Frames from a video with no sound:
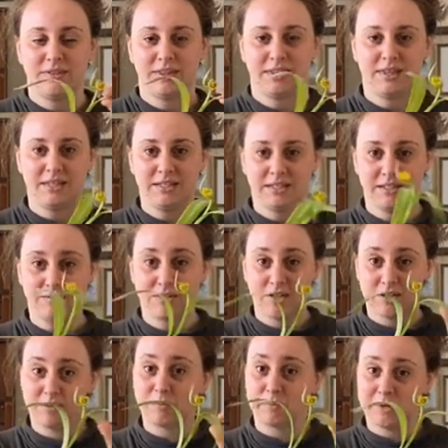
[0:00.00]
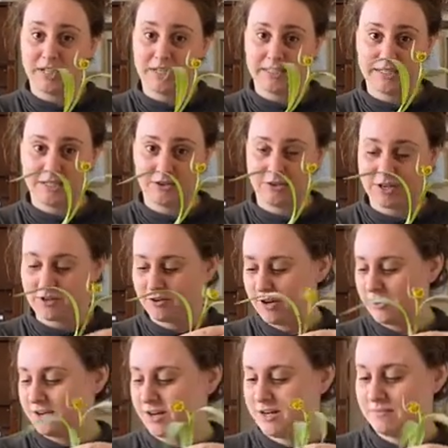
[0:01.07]
these leaves on them, I'm gonna consider that
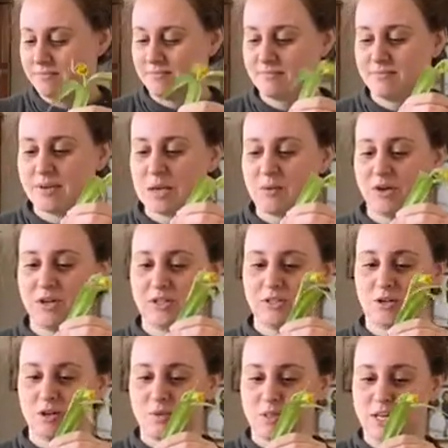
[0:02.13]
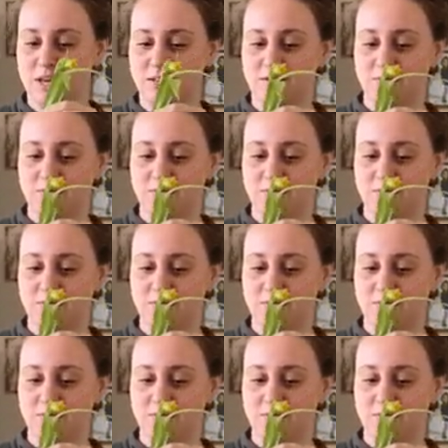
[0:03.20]
greenery, and we're gonna start with that.